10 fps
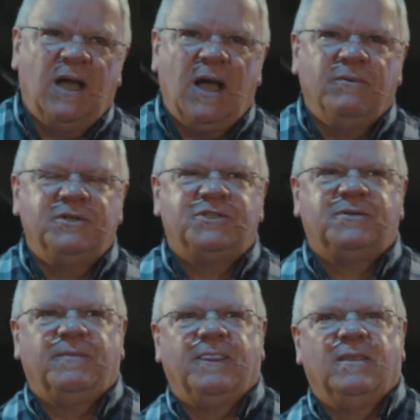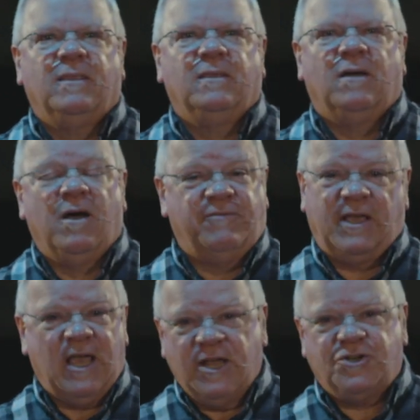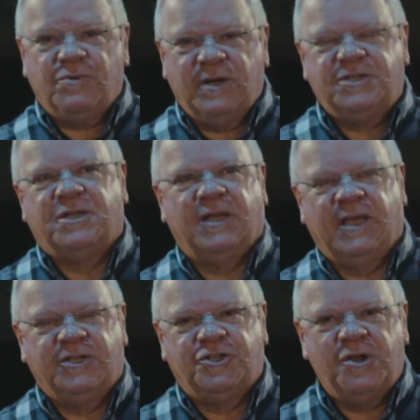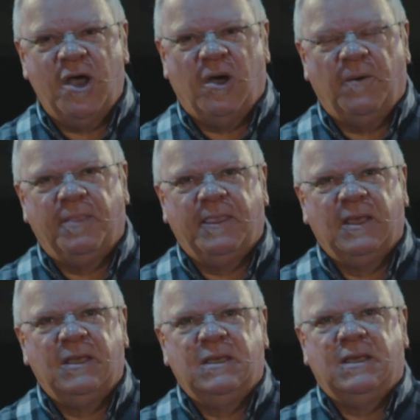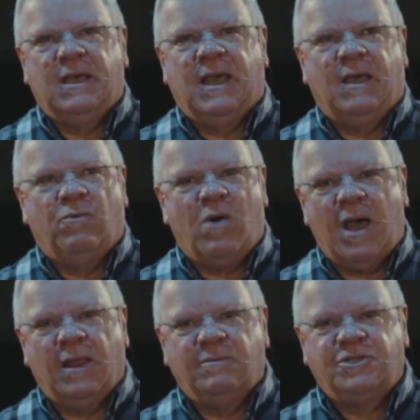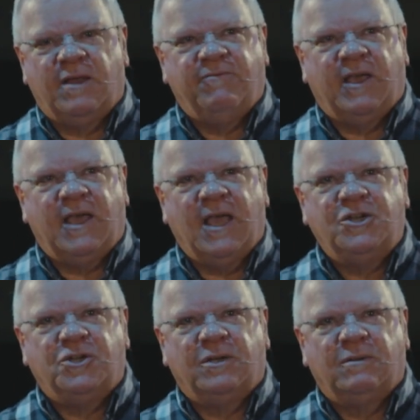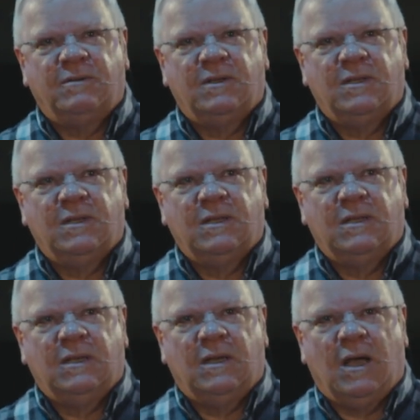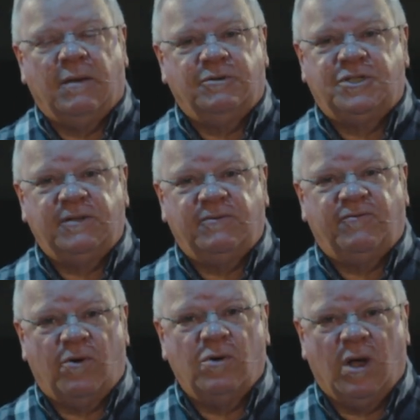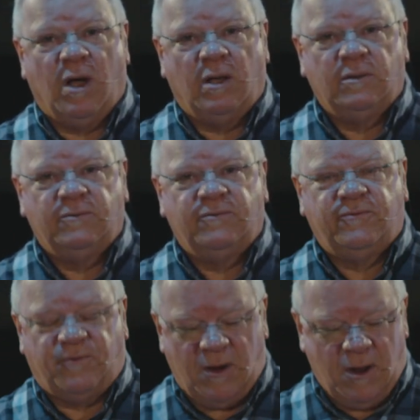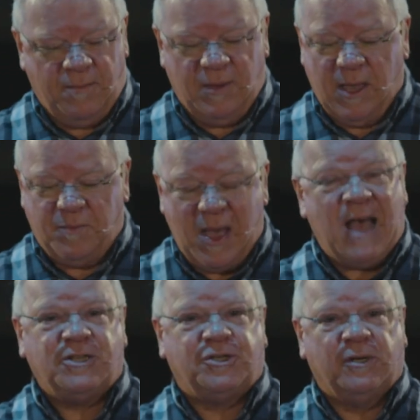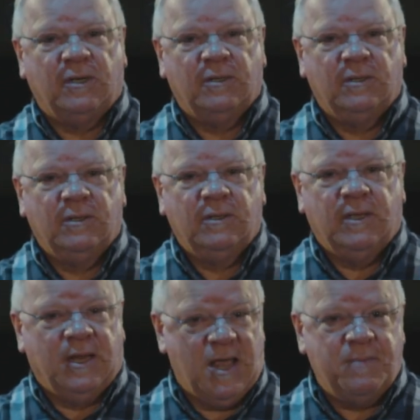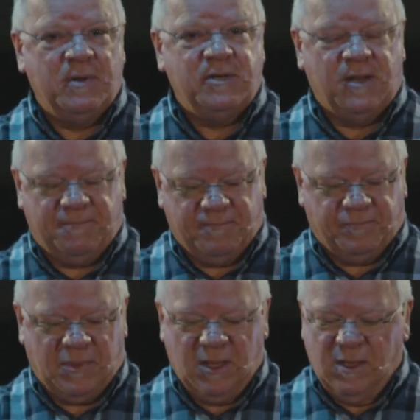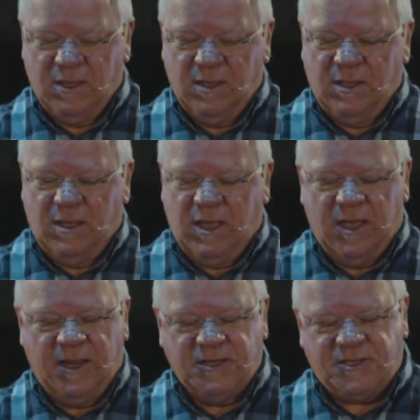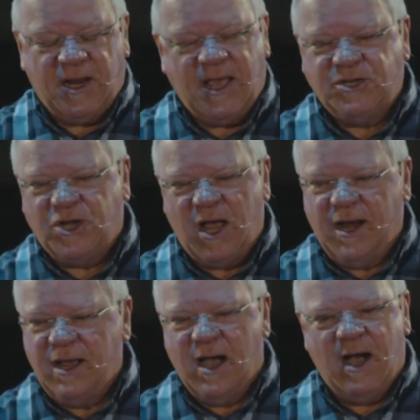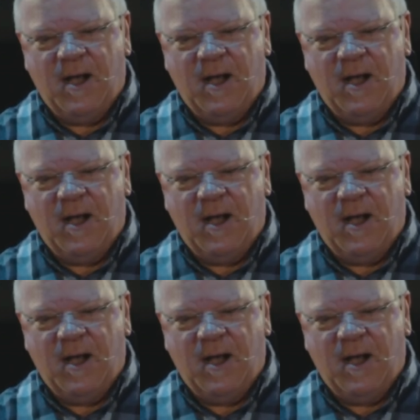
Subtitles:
I was on vacation recently, as you know, and while I was on vacation, I received a phone call from a pastor in Edmonton. And he said, "Hey, John,